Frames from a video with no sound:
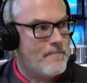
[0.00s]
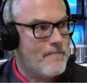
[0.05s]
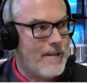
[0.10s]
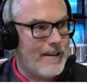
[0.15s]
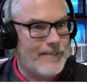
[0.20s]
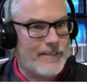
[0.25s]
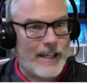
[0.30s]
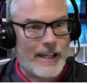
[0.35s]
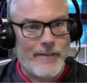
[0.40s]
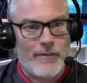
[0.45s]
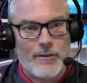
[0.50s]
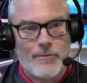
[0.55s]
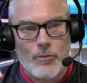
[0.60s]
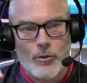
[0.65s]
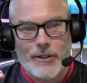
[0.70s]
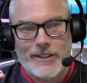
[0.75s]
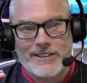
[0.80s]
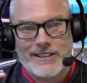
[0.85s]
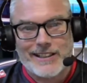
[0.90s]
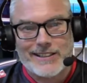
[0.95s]
and David
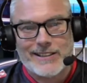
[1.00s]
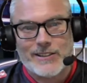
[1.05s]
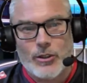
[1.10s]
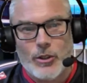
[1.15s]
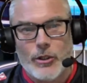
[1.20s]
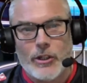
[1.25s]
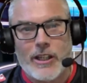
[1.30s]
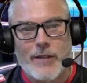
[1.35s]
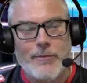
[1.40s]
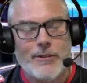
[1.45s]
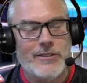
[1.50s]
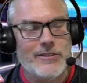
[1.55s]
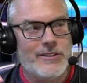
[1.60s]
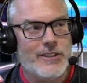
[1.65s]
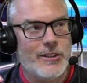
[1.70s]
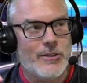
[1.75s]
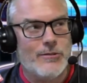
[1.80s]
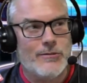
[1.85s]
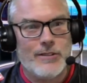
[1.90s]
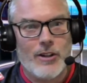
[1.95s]
Moyes doesn't hook him
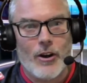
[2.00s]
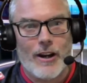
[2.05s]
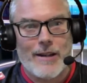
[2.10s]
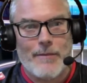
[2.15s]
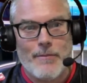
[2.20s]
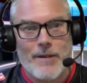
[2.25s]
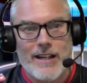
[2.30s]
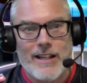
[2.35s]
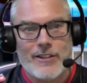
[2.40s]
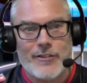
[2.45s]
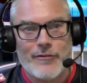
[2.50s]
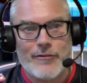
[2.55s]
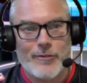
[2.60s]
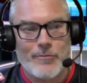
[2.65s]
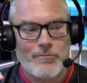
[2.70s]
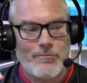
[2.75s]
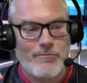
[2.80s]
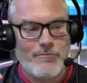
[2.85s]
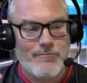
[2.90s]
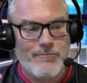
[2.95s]
until nine minutes
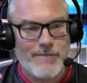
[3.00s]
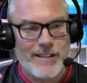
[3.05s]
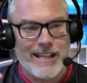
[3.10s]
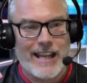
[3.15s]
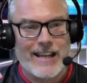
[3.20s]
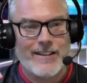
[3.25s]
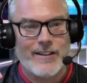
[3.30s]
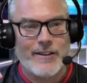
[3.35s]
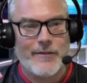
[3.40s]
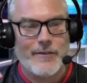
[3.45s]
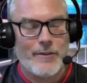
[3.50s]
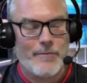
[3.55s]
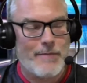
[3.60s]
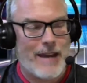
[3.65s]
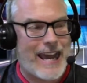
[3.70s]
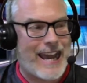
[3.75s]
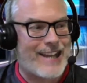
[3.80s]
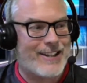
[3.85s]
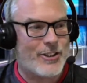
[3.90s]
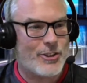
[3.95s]
from the end of the
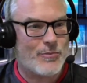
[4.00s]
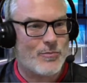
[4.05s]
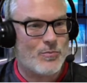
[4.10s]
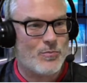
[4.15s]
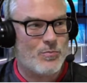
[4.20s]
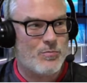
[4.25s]
match.